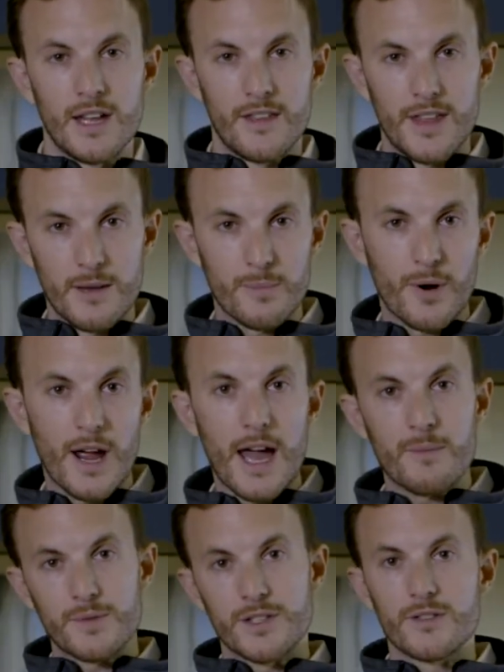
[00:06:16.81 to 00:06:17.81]
then
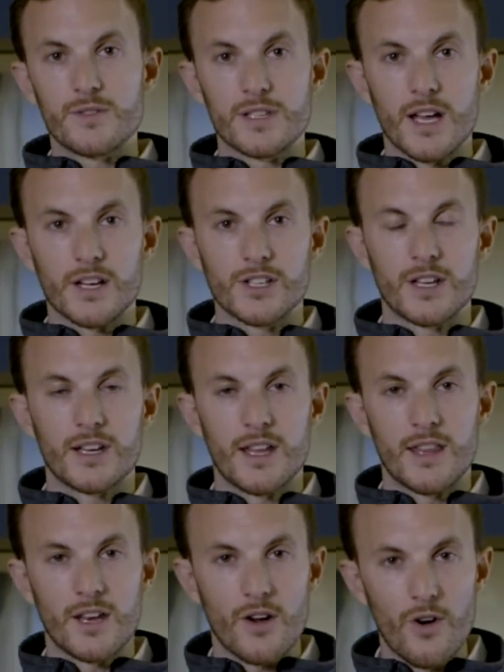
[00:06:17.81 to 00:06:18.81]
perhaps do suction,
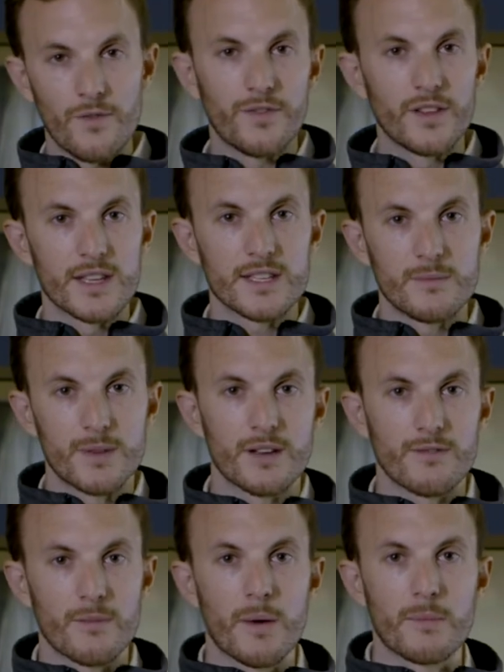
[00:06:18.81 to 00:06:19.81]
and then hopefully somebody
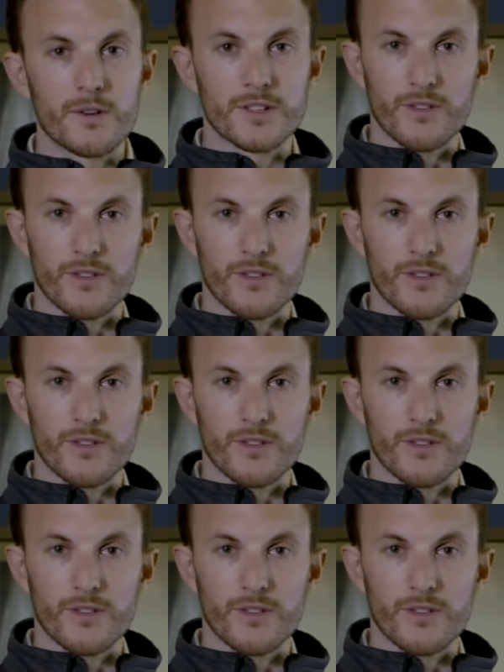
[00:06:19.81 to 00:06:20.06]
remembers